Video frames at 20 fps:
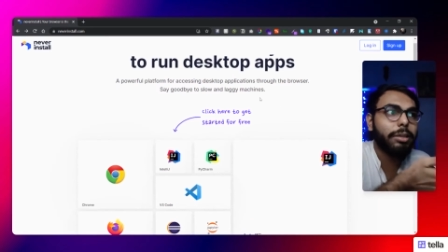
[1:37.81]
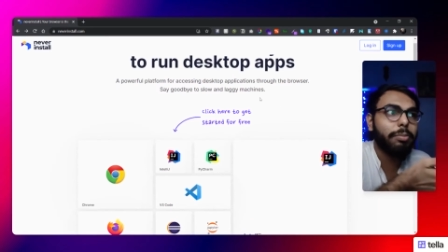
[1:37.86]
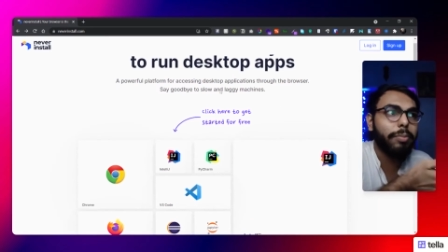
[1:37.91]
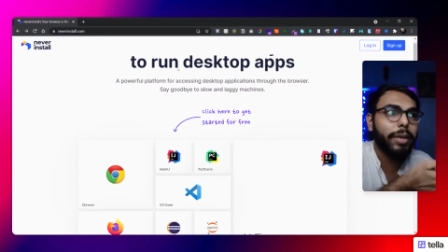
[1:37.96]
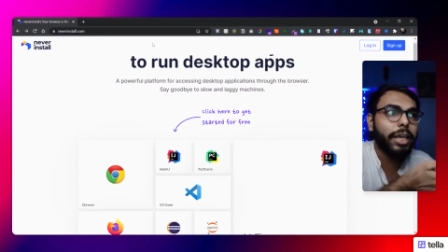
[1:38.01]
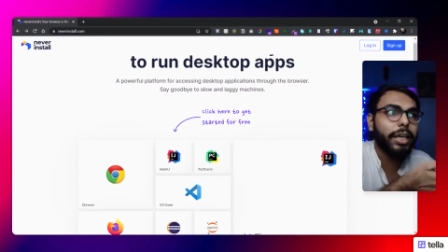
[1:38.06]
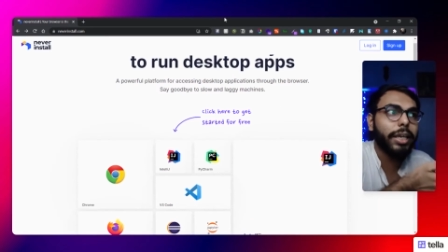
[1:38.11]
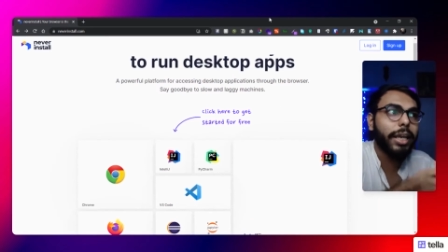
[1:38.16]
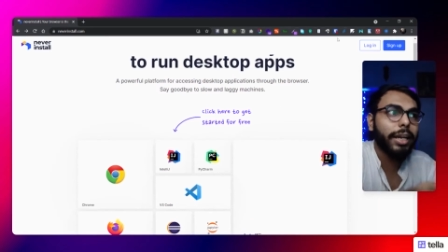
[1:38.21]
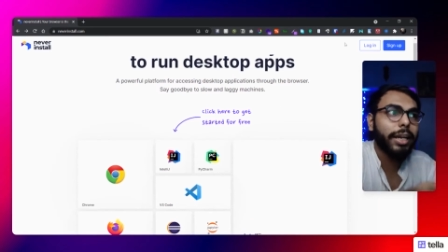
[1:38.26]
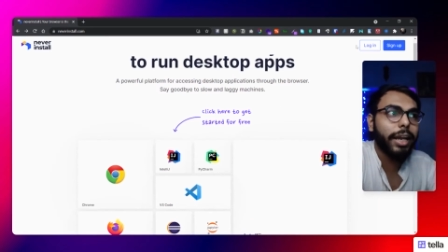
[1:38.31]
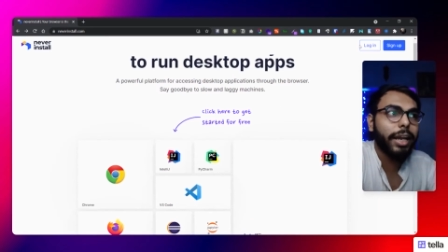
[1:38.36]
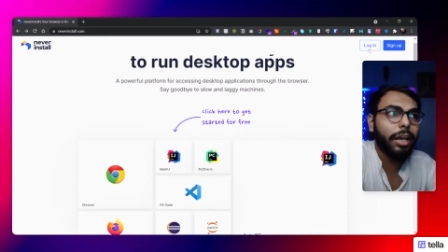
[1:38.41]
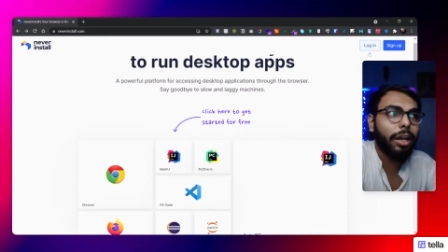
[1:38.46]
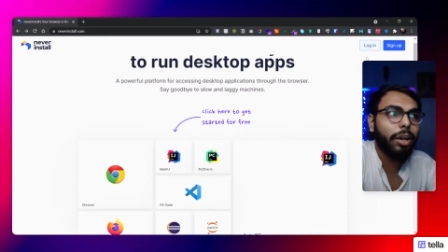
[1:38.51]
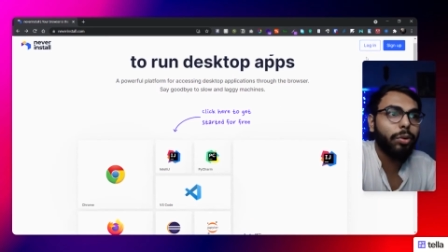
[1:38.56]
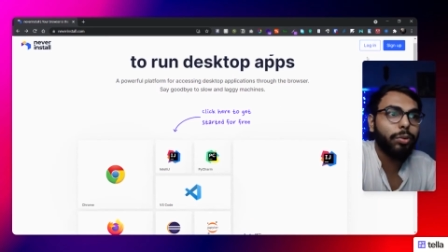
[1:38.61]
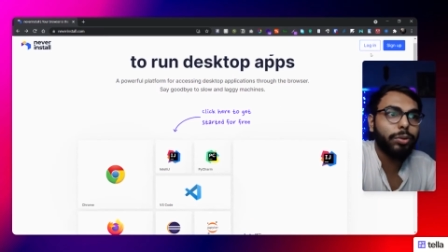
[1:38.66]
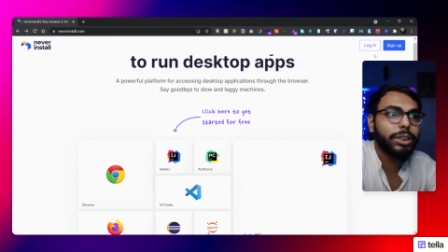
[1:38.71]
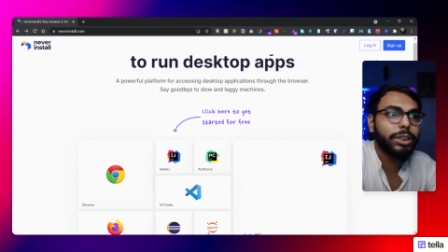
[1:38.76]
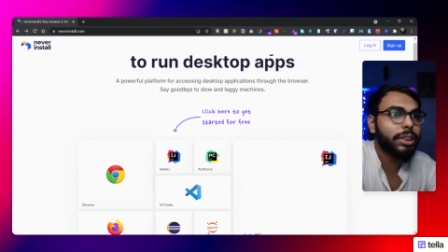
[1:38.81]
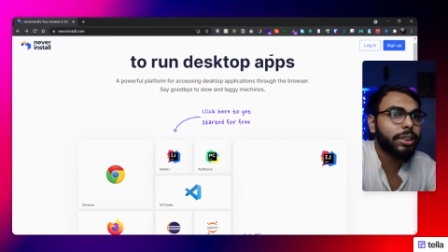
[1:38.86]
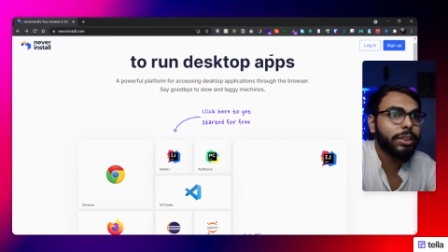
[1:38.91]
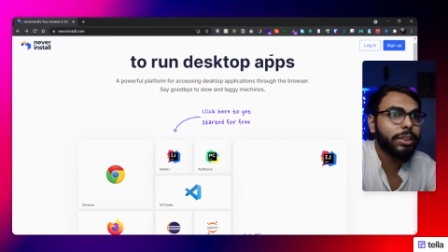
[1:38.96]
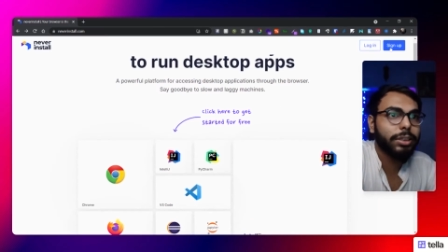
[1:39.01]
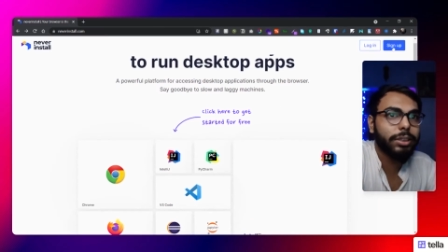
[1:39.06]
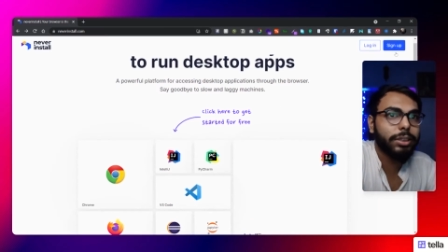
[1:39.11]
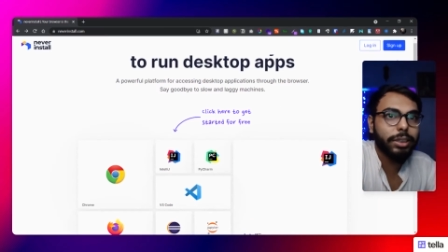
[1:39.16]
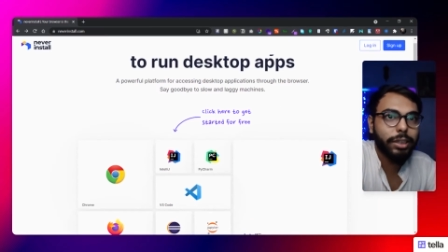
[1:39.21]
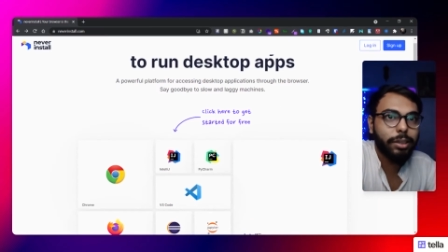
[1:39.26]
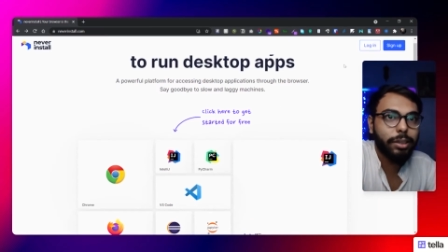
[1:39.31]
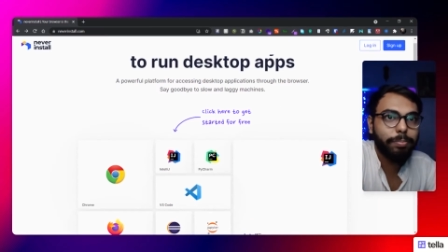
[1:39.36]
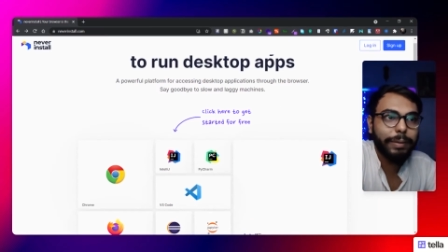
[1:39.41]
make an account in their